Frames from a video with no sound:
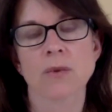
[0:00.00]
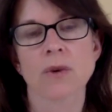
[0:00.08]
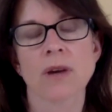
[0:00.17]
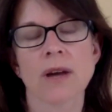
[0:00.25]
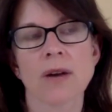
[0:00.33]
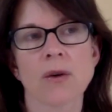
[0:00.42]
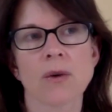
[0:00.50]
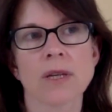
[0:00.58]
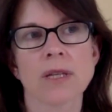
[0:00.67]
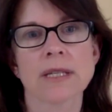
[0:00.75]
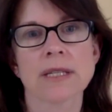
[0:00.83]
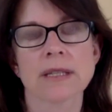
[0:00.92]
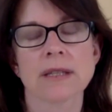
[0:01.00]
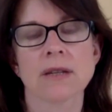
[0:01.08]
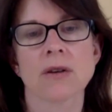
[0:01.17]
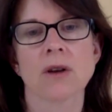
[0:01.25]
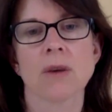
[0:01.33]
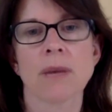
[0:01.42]
We're not going to sit
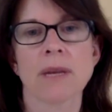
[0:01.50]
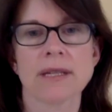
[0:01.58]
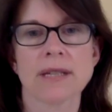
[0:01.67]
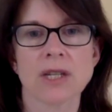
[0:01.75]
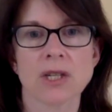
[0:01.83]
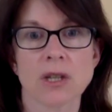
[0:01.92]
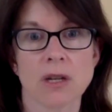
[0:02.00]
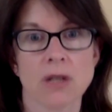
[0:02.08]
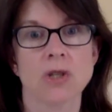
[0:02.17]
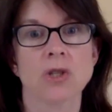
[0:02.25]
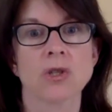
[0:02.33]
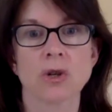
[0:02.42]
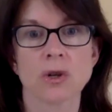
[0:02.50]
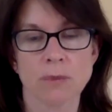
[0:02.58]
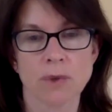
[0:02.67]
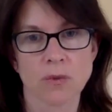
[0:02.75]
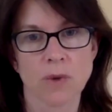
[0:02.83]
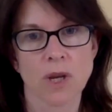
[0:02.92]
there in our meditation and discern
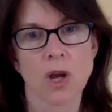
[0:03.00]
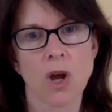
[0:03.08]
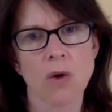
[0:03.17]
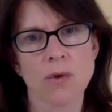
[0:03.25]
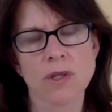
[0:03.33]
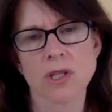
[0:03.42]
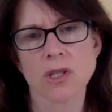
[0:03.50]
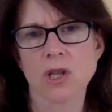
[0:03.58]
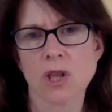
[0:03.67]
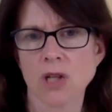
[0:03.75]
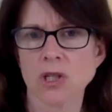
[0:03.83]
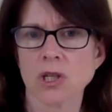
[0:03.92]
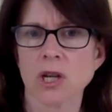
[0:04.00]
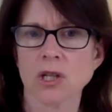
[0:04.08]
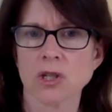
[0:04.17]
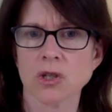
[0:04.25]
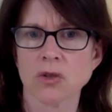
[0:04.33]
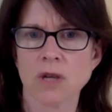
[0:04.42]
between, oh, is this a logic I
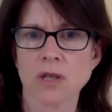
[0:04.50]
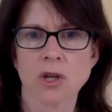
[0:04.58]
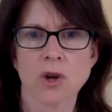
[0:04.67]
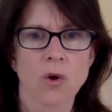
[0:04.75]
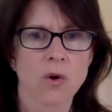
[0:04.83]
should trust?